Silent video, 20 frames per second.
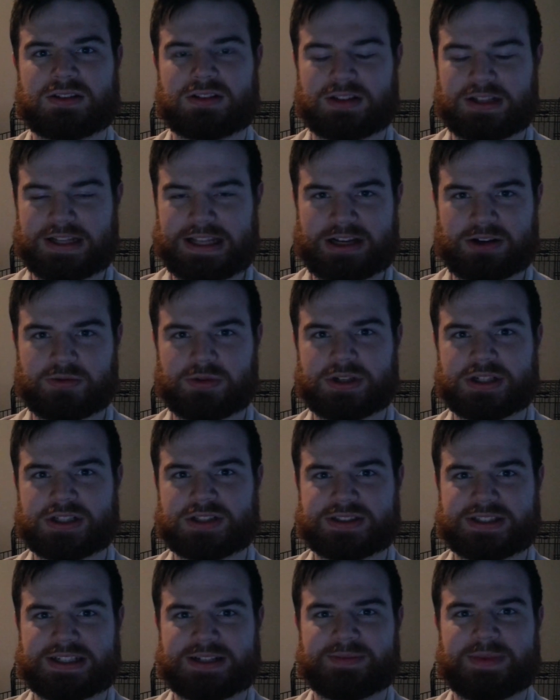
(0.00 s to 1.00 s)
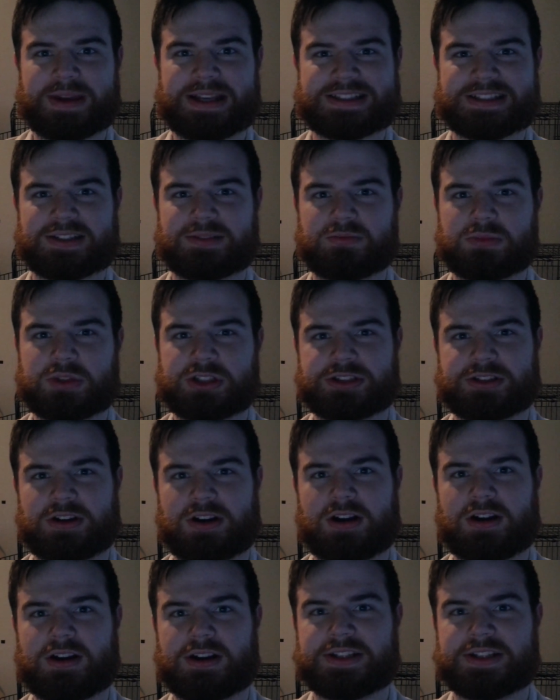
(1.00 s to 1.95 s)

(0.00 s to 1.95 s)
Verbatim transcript: language, then it makes it mature.